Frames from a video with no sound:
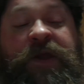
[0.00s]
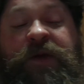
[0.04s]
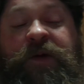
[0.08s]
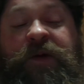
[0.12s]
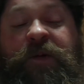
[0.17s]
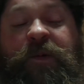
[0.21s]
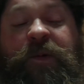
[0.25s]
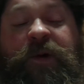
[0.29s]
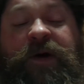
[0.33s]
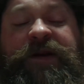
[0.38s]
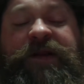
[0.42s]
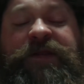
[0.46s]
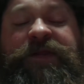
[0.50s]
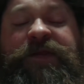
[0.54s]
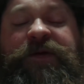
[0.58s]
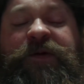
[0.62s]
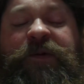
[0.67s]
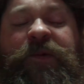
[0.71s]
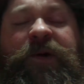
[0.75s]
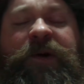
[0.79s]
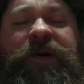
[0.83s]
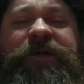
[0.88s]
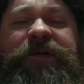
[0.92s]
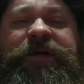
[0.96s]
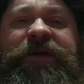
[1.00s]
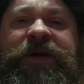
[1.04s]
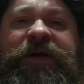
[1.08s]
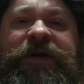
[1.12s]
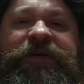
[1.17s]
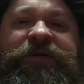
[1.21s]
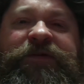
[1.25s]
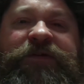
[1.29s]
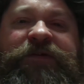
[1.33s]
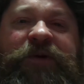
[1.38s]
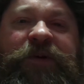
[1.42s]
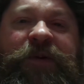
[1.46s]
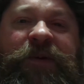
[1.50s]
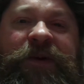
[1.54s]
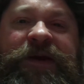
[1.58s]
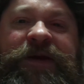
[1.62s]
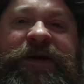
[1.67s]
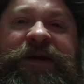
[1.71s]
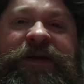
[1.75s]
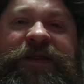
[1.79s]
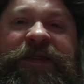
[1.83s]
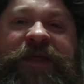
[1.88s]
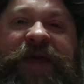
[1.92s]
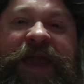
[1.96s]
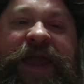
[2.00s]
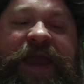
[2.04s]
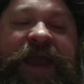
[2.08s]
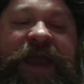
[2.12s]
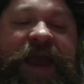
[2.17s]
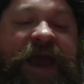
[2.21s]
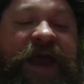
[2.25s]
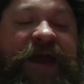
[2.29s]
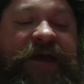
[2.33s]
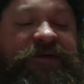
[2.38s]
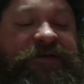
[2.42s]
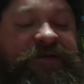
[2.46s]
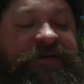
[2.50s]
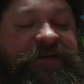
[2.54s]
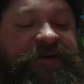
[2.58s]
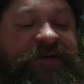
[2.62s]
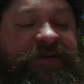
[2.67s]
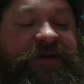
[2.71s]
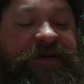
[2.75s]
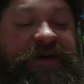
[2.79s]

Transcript: What in the world are you doing? they asked.